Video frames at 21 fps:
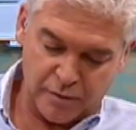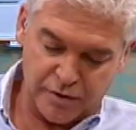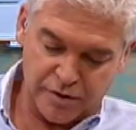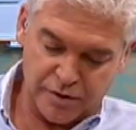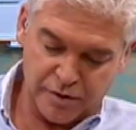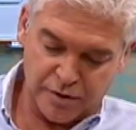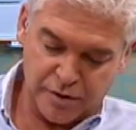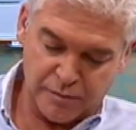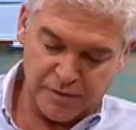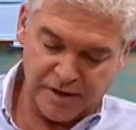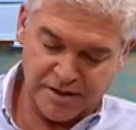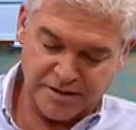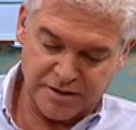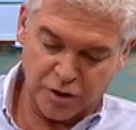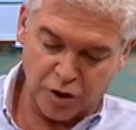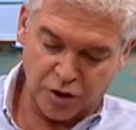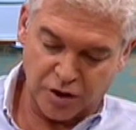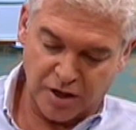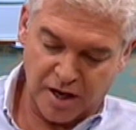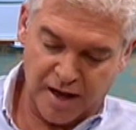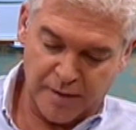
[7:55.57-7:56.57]
When you complete an
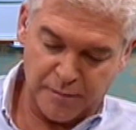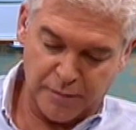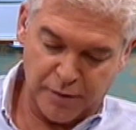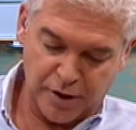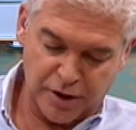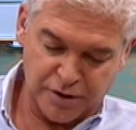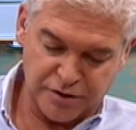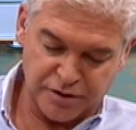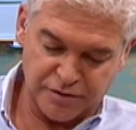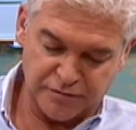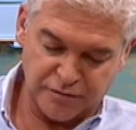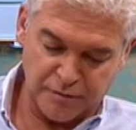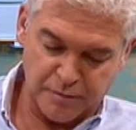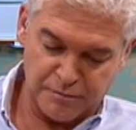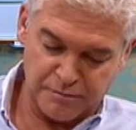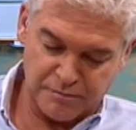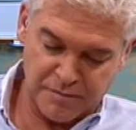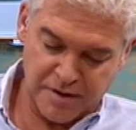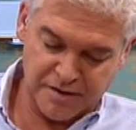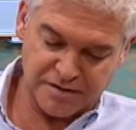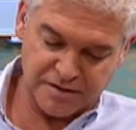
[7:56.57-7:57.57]
online purchase from
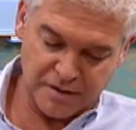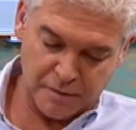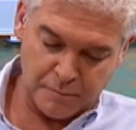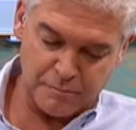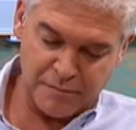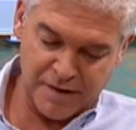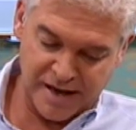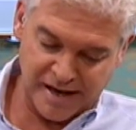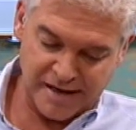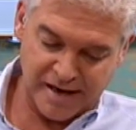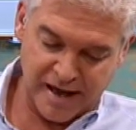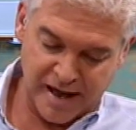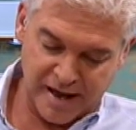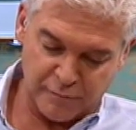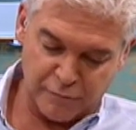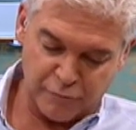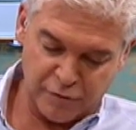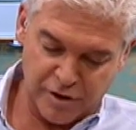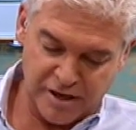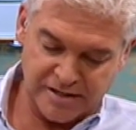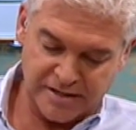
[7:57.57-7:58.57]
some big
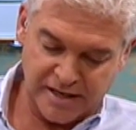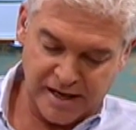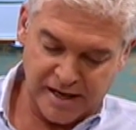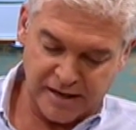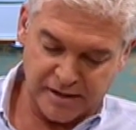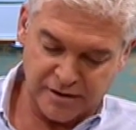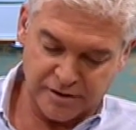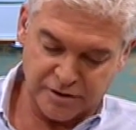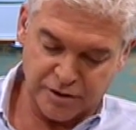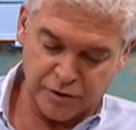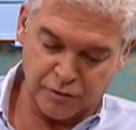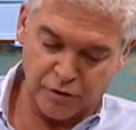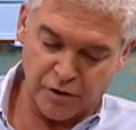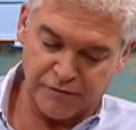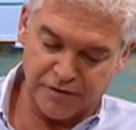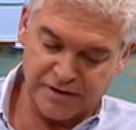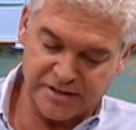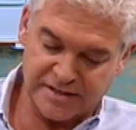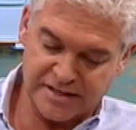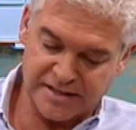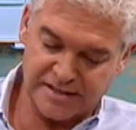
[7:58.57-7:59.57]
name retailers, you're
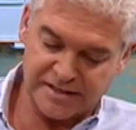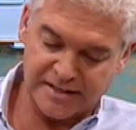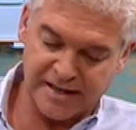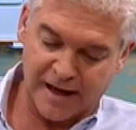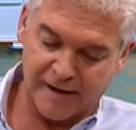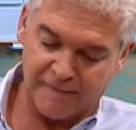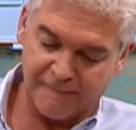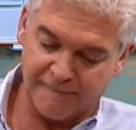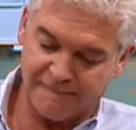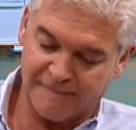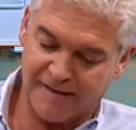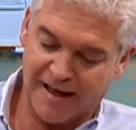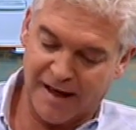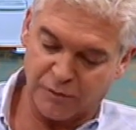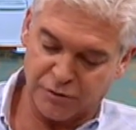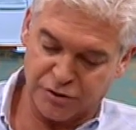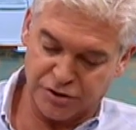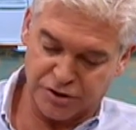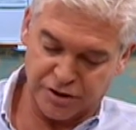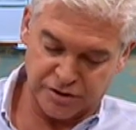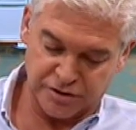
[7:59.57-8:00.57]
offered discount
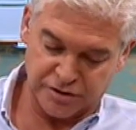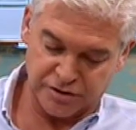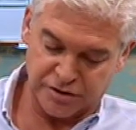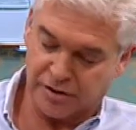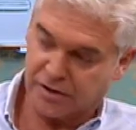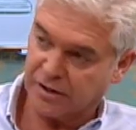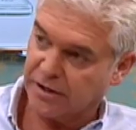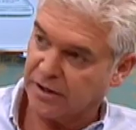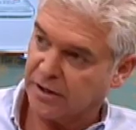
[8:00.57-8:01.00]
vouchers,